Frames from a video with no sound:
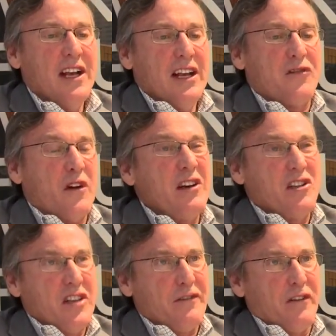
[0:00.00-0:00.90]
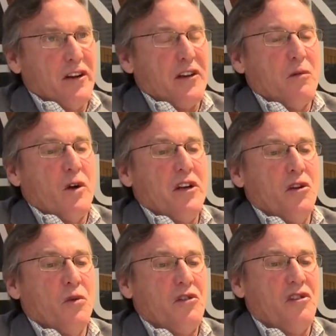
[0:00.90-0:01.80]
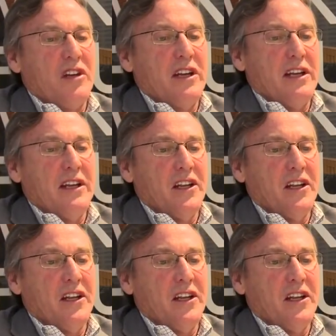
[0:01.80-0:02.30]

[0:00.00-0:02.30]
is very different than what you would see